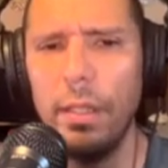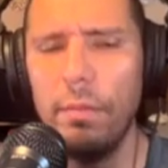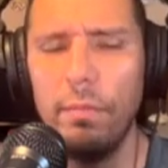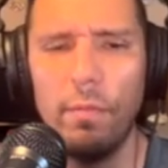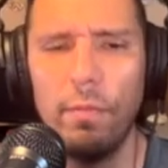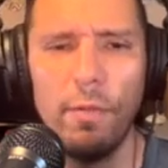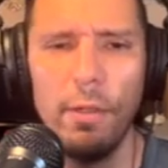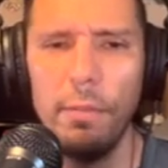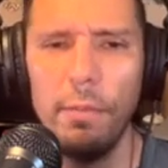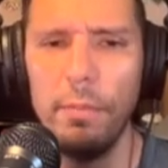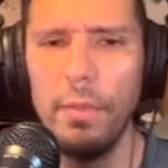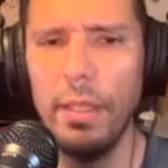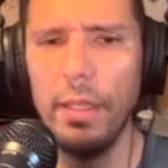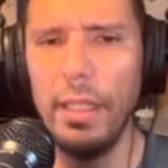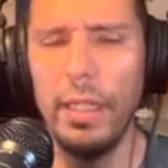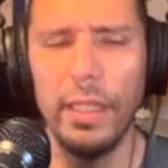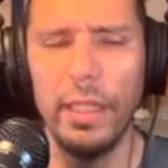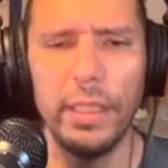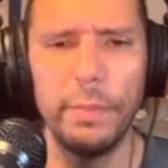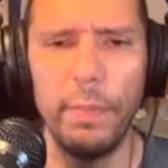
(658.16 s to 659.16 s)
from
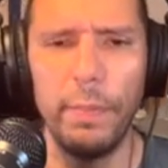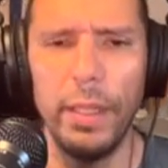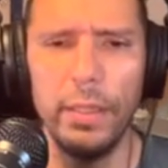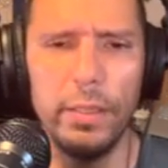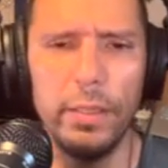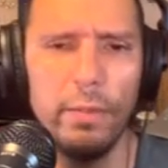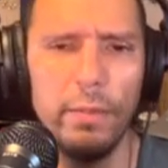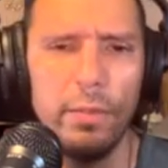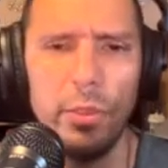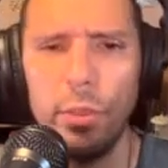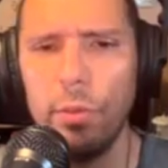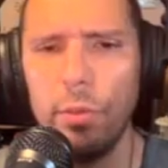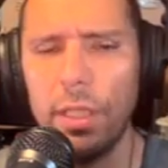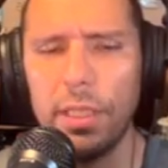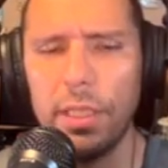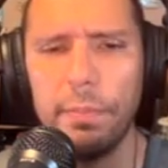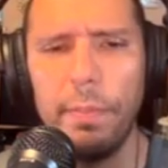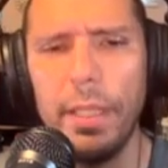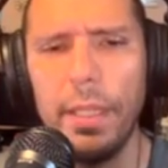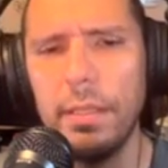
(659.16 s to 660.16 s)
inexpensive to
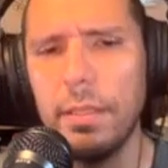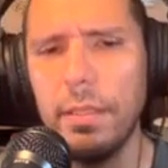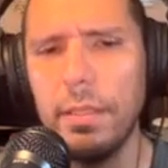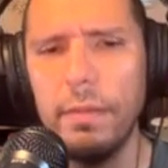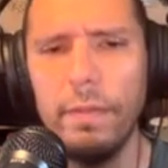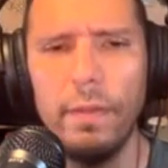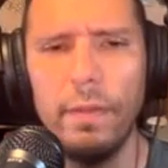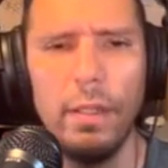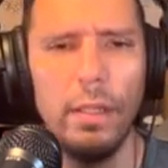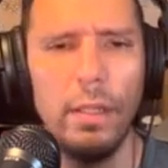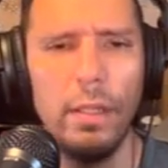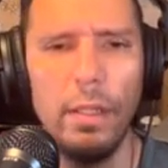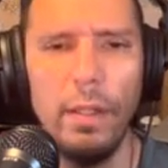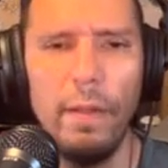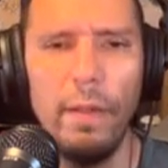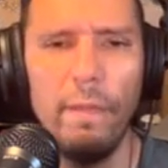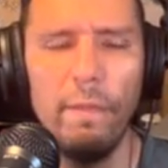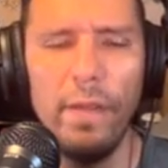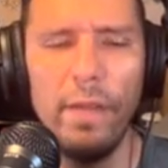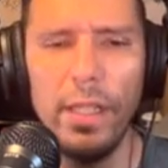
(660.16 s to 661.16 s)
expensive.
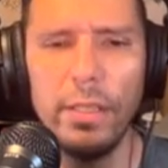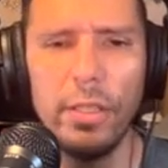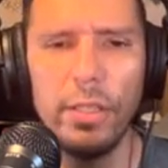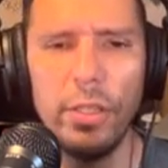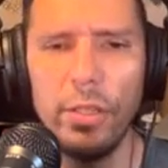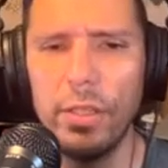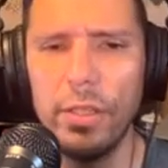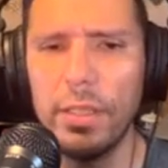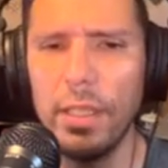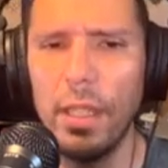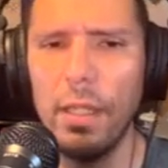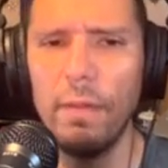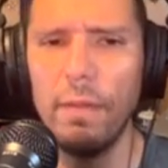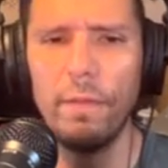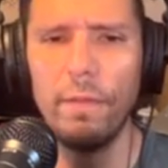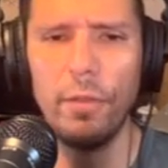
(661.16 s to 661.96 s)
Invest in yourself.